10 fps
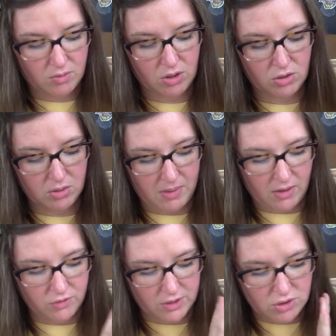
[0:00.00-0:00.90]
we learned
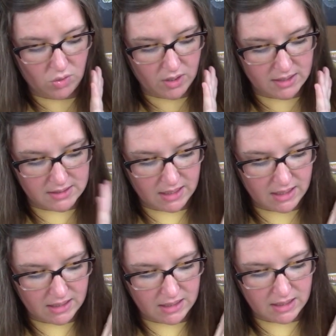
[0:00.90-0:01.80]
about Victoria's
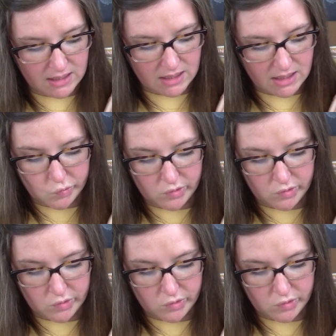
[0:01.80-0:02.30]
England,